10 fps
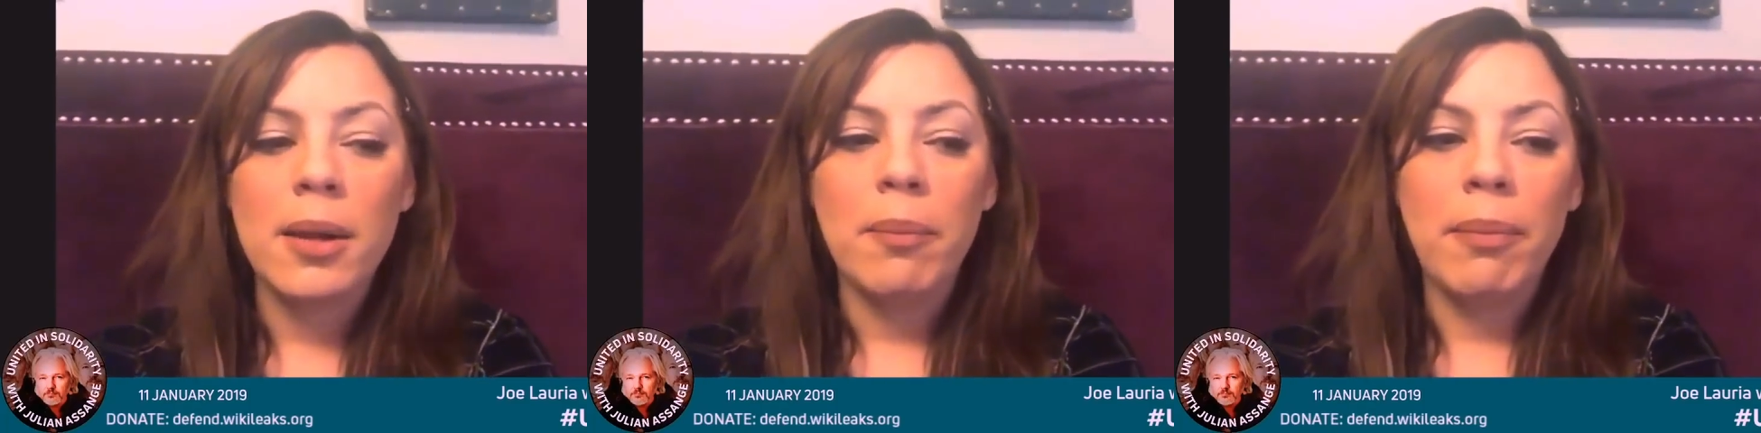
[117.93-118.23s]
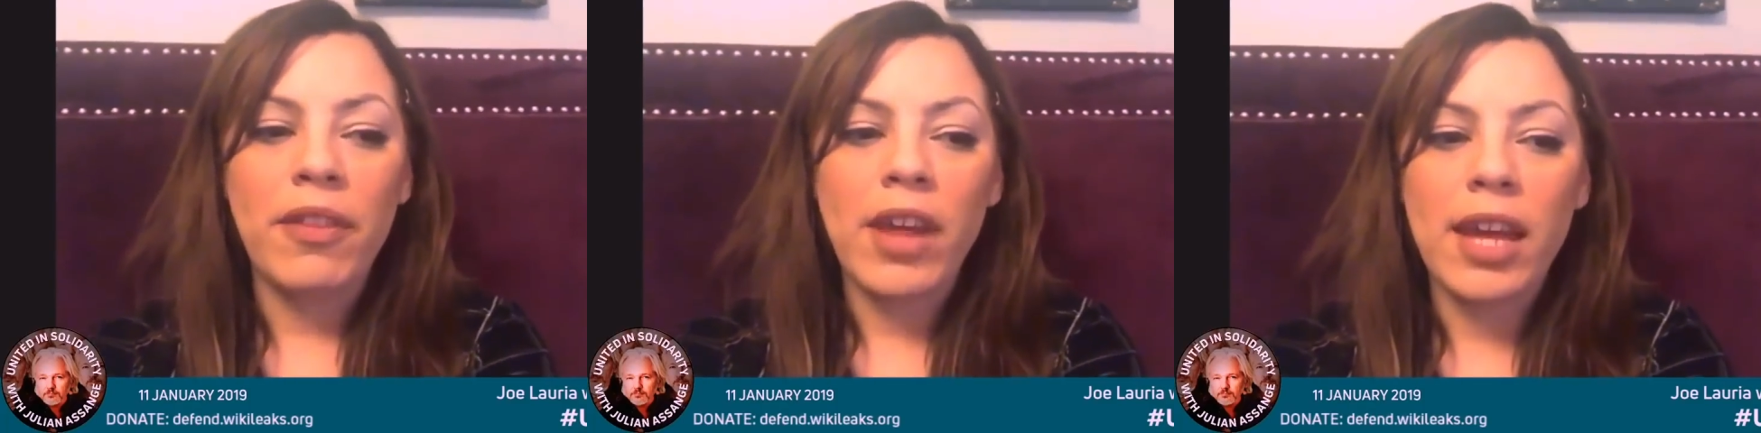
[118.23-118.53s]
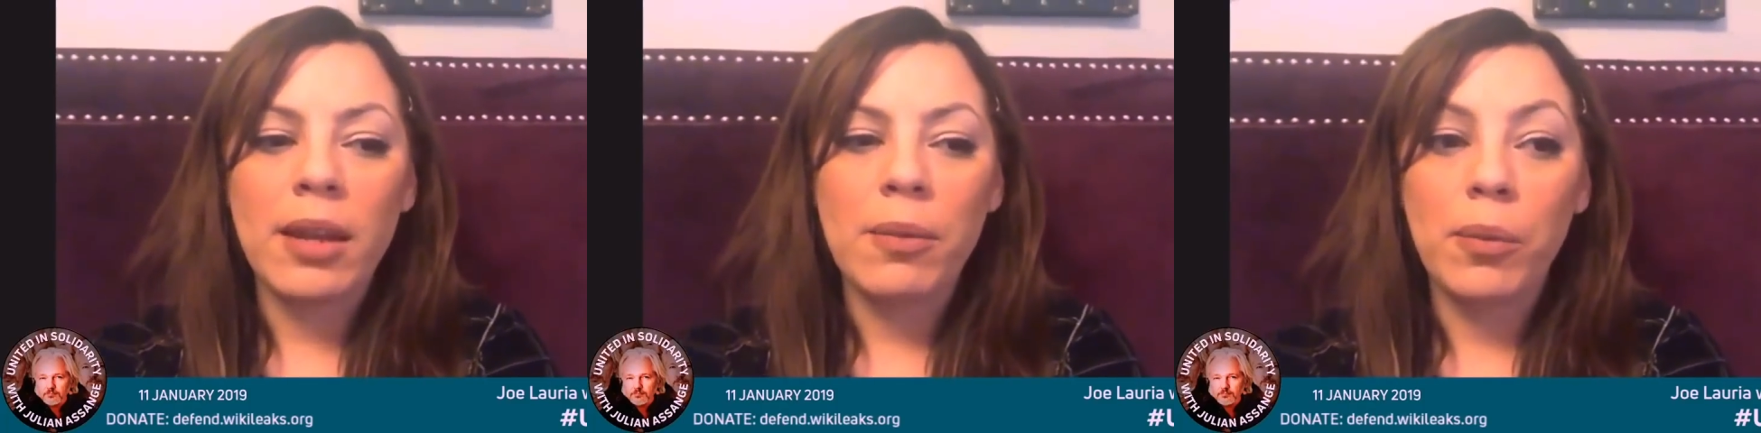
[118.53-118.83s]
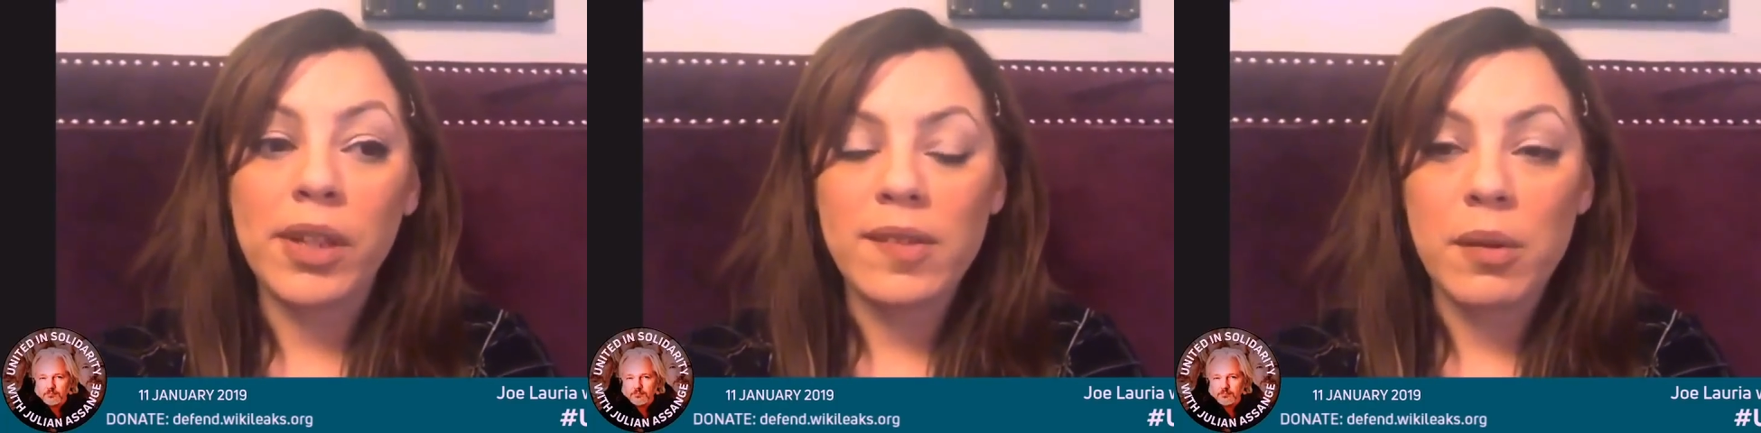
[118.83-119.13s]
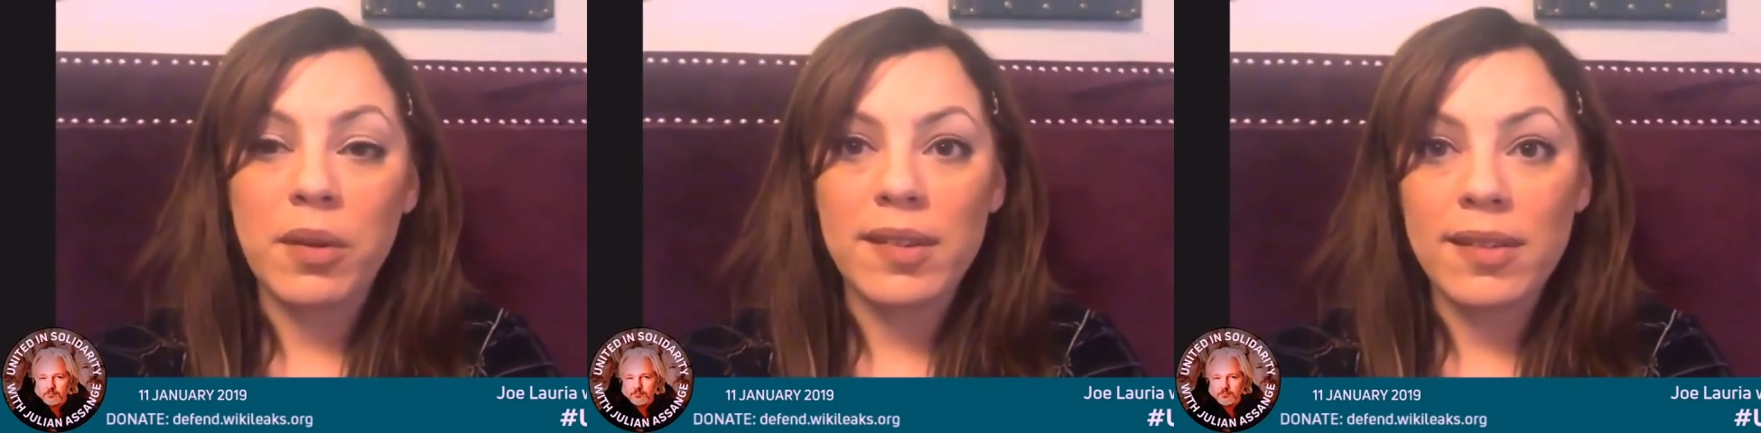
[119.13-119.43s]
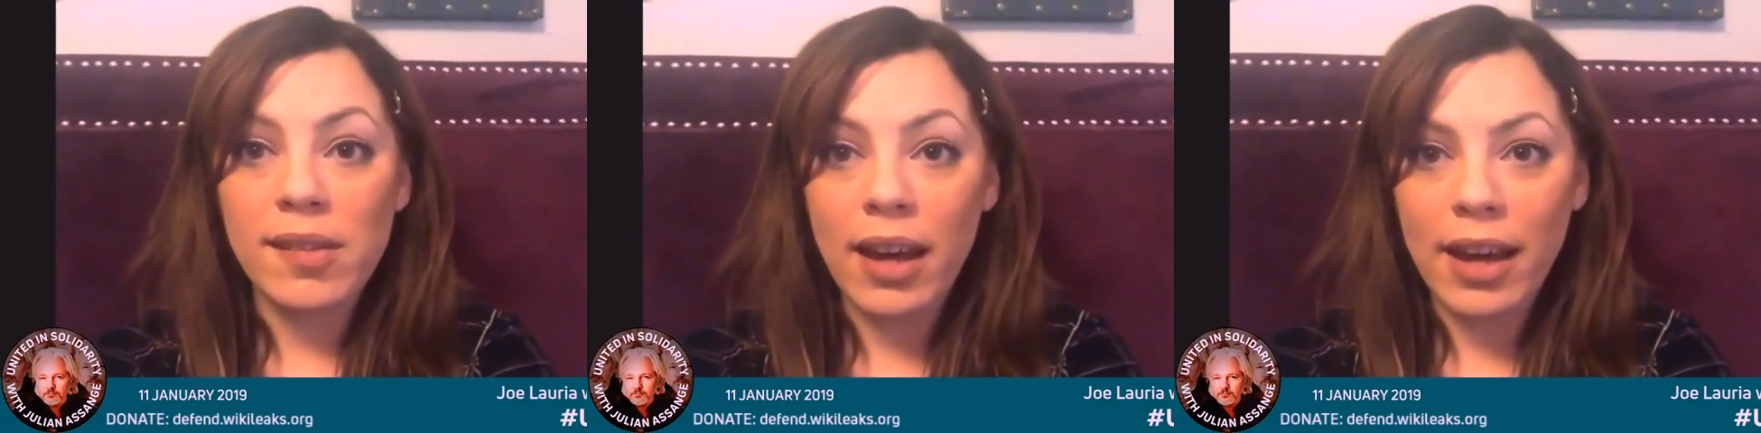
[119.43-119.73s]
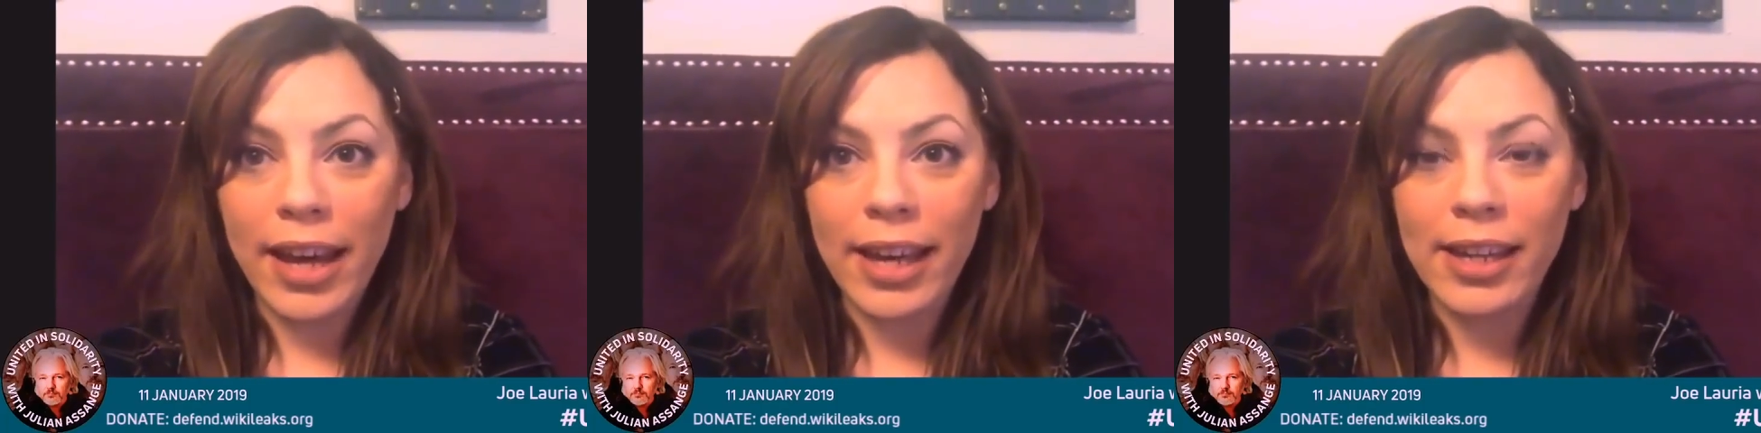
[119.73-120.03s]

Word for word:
Speaker 1: But then once I was inside,